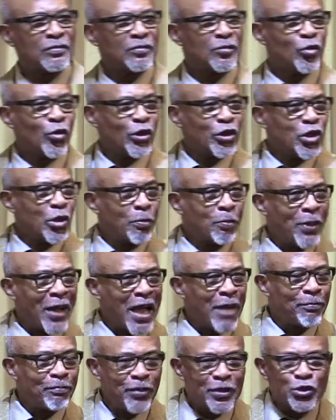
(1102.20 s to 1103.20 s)
When your
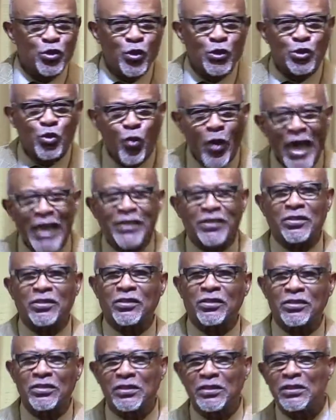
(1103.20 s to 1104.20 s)
pampers was wet,
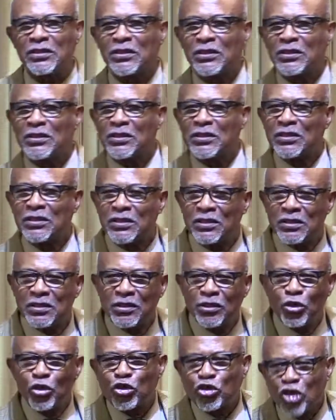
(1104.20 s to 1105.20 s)

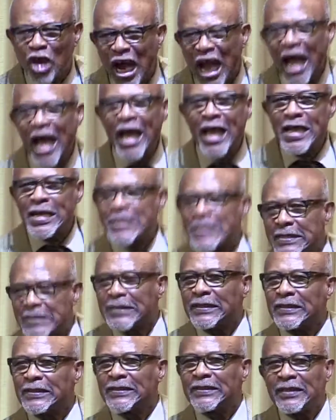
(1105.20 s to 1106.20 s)
you cried.
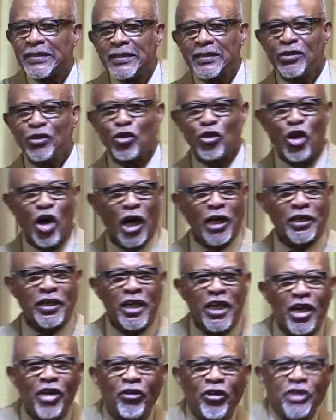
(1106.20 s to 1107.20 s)
You got
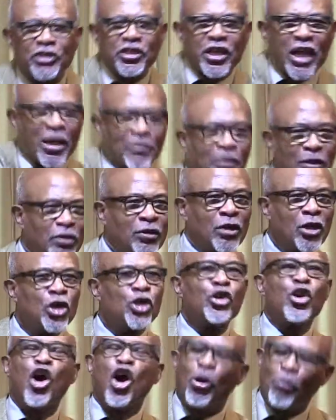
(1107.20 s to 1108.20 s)
irritable.
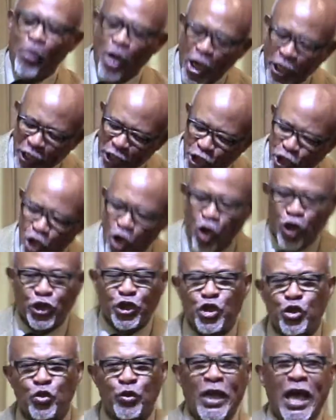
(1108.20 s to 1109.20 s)
Nobody taught
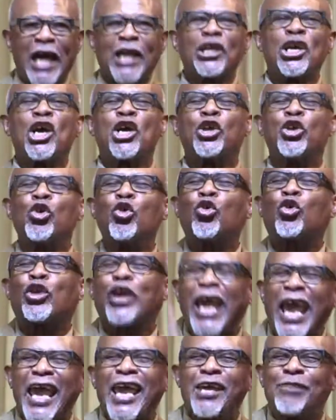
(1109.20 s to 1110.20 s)
you that. You
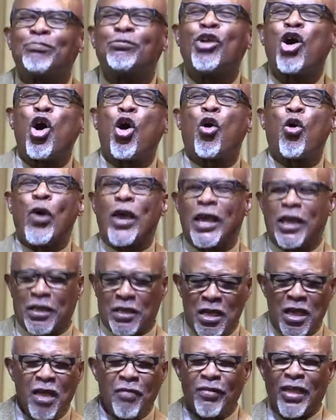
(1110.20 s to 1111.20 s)
came knowing
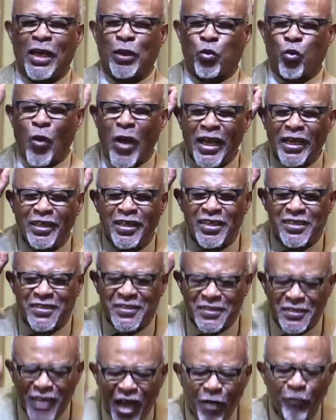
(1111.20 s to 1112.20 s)
that when
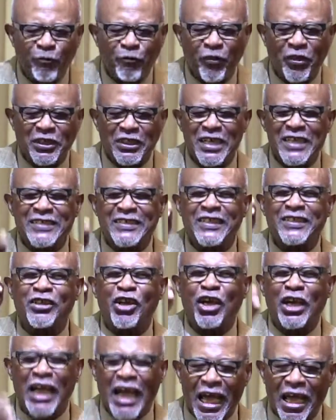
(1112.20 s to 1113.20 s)
discomfort is in
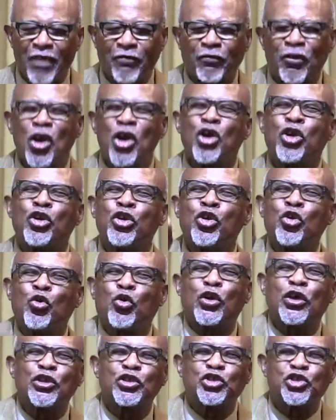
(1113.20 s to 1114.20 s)
your life, you
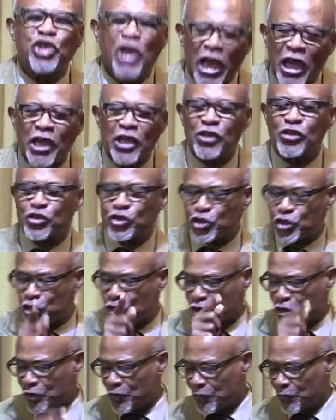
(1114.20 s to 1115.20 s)
can change.